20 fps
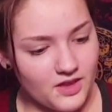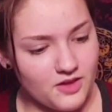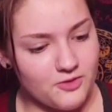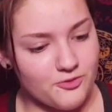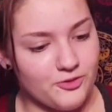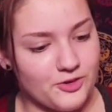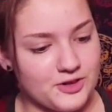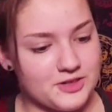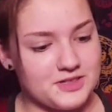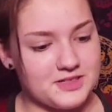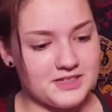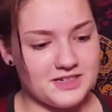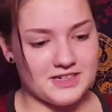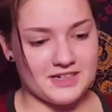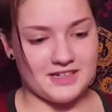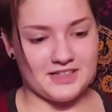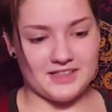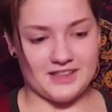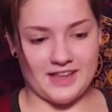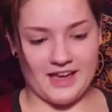First
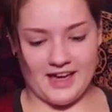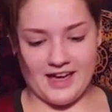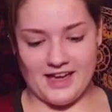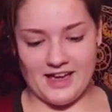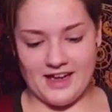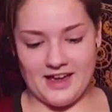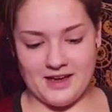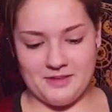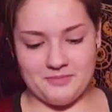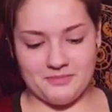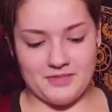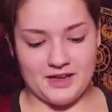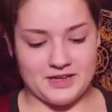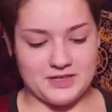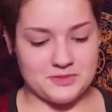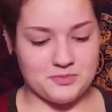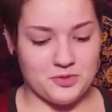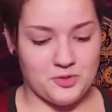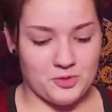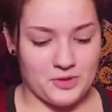CD that I
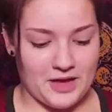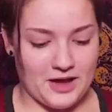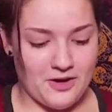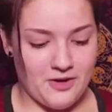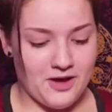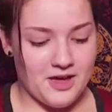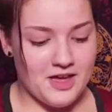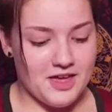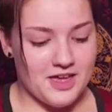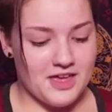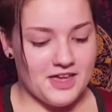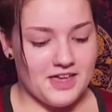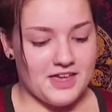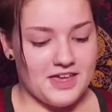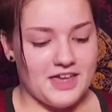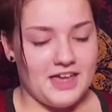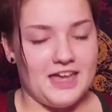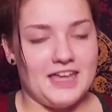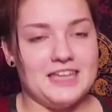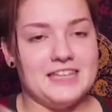just pulled out
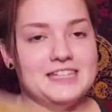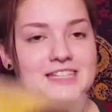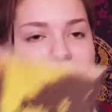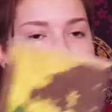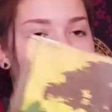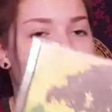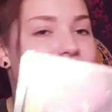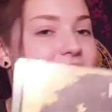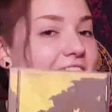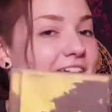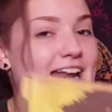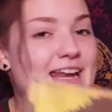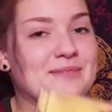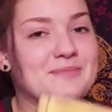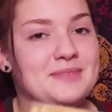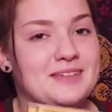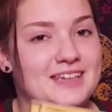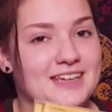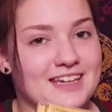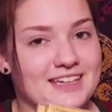is The
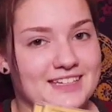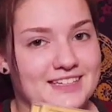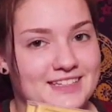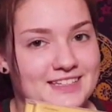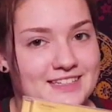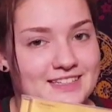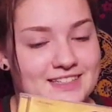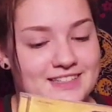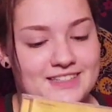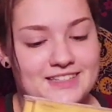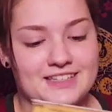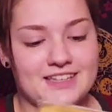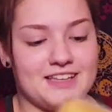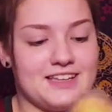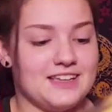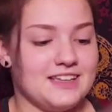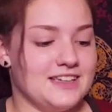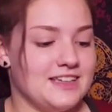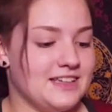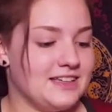Academy
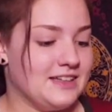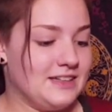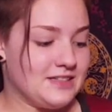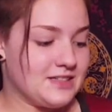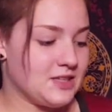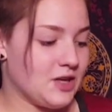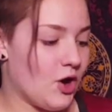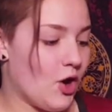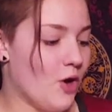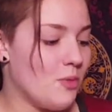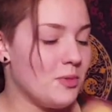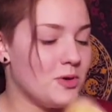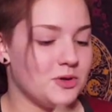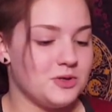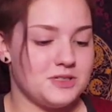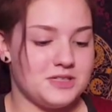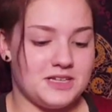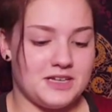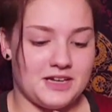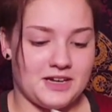It's
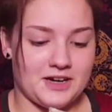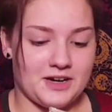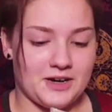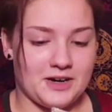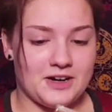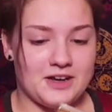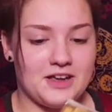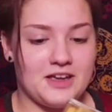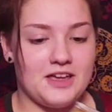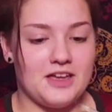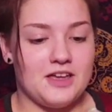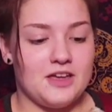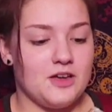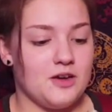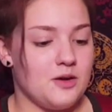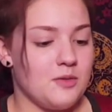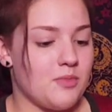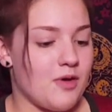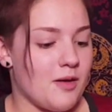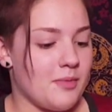Almost Here.
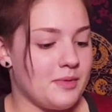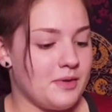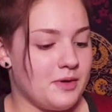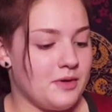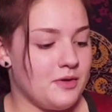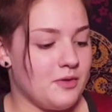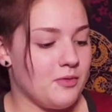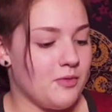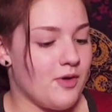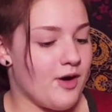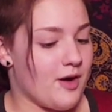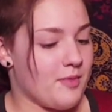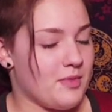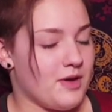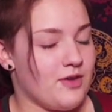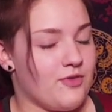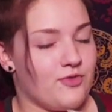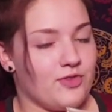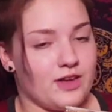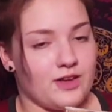Probably one of
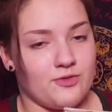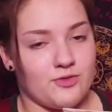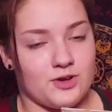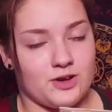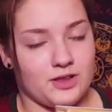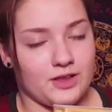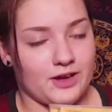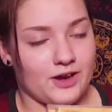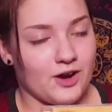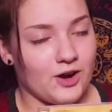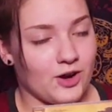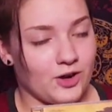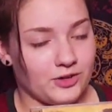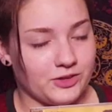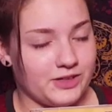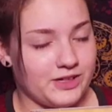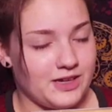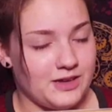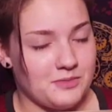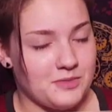my favorite like
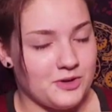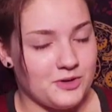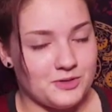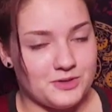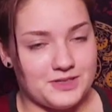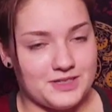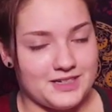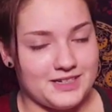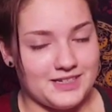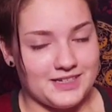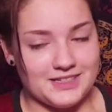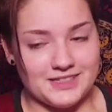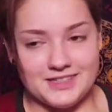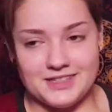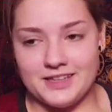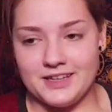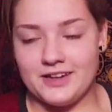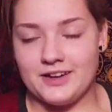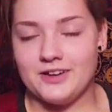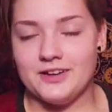early emo
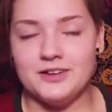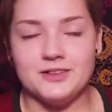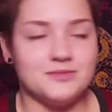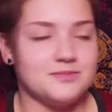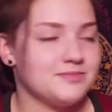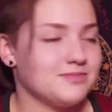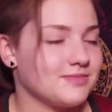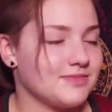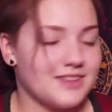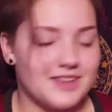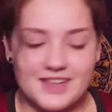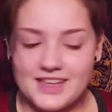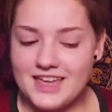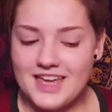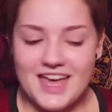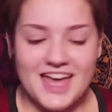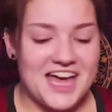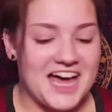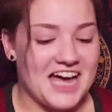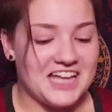CDs. Like,
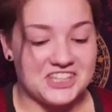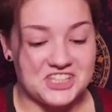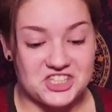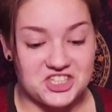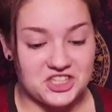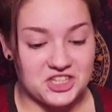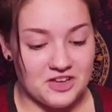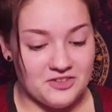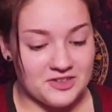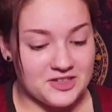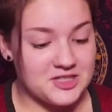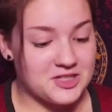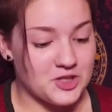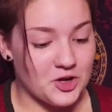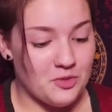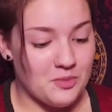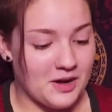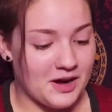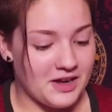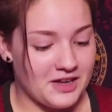I just love it
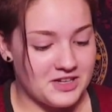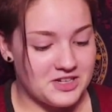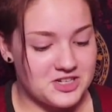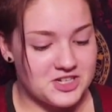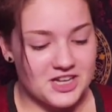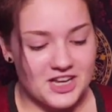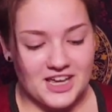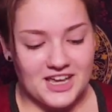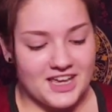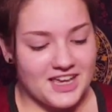so much.